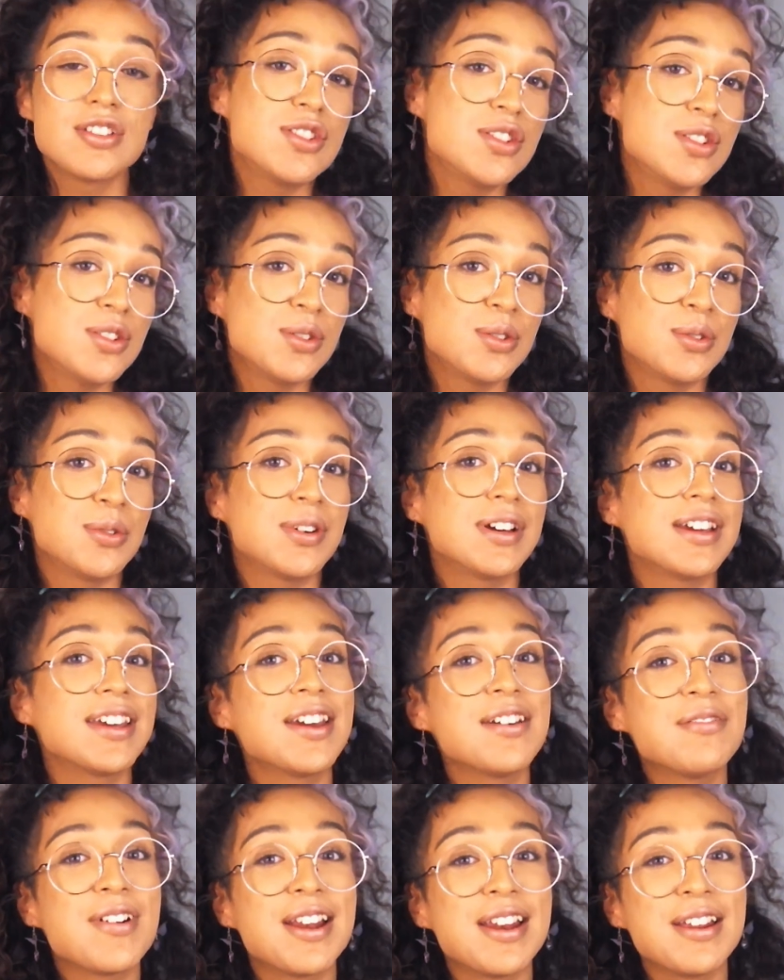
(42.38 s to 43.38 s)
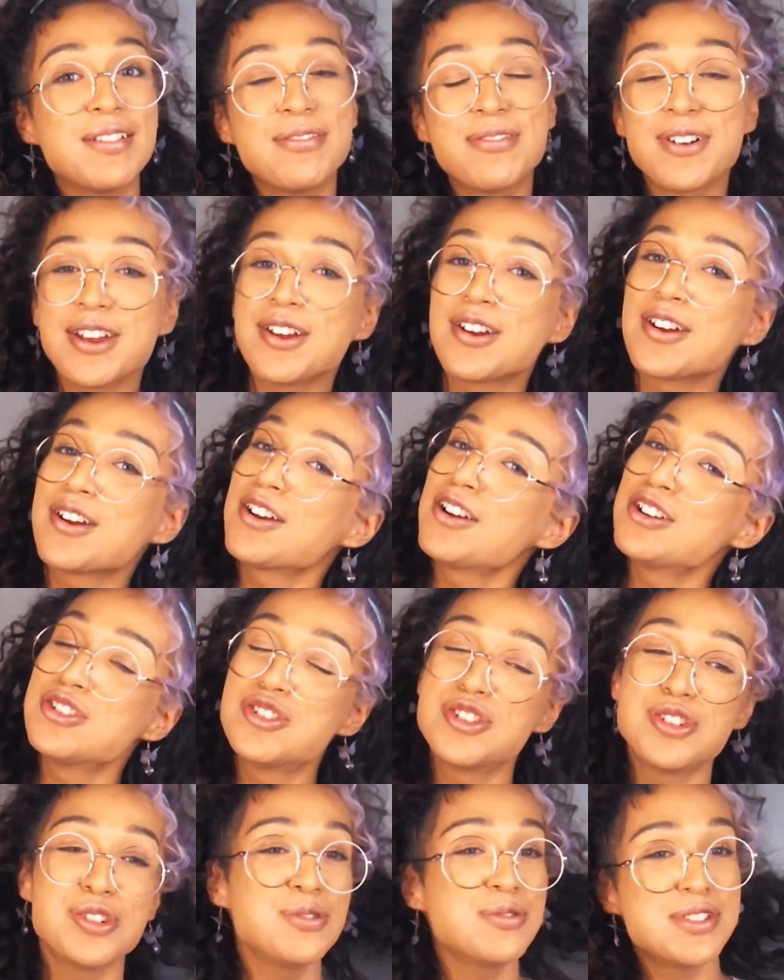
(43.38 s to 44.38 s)
to get ready for your
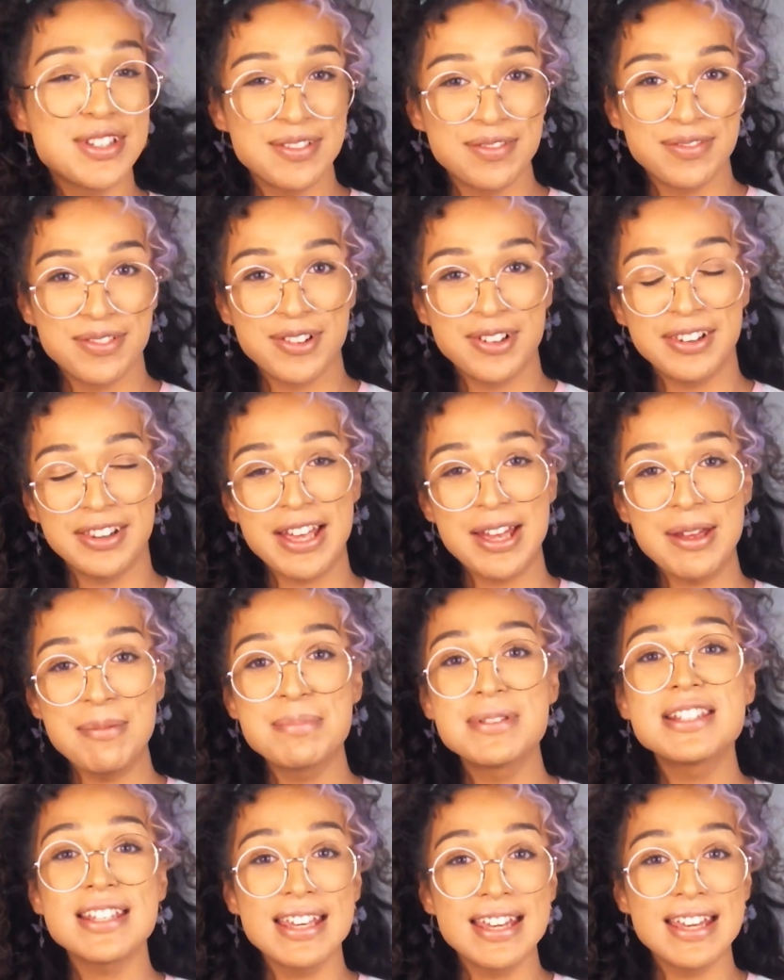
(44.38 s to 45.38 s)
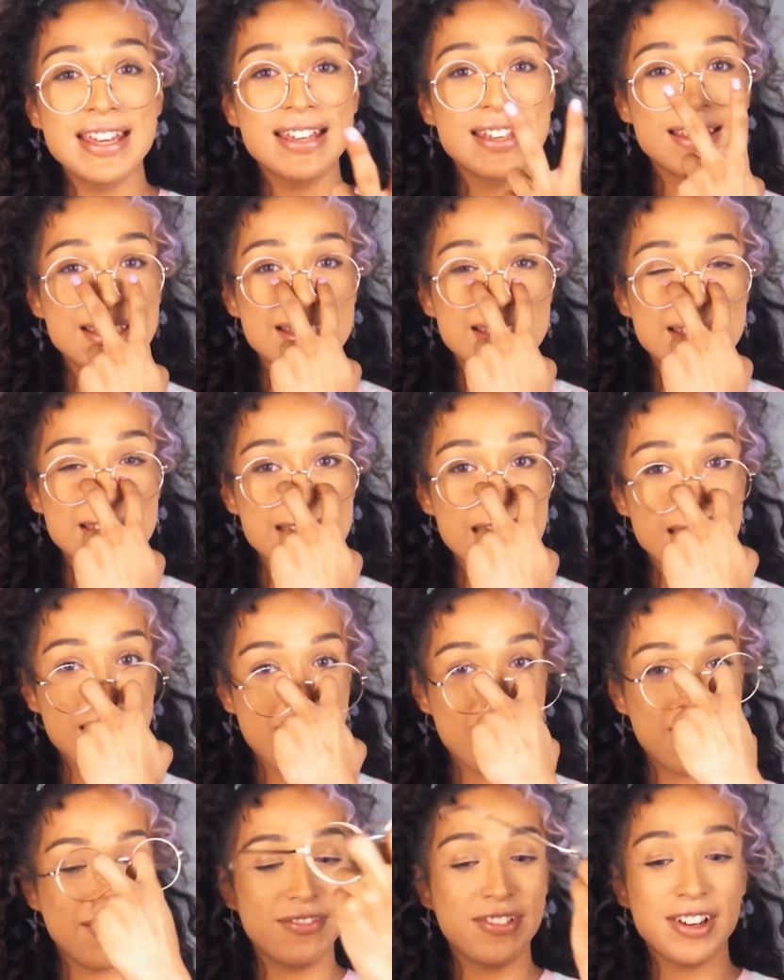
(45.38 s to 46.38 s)
juicy full lips is take
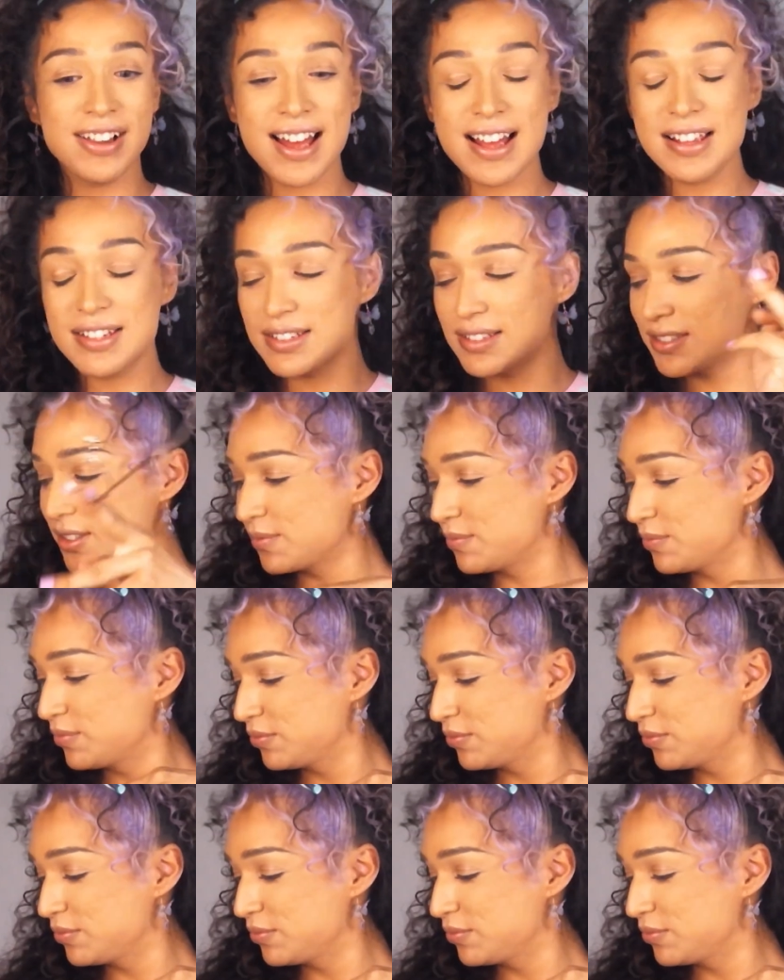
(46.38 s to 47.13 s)
off your glasses.